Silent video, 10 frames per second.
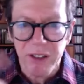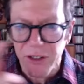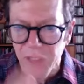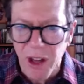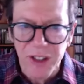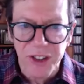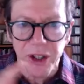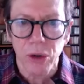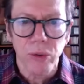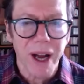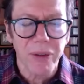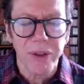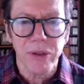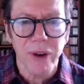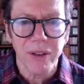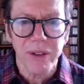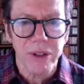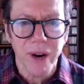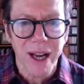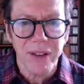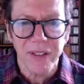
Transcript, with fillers: thoughts that go round and round and round,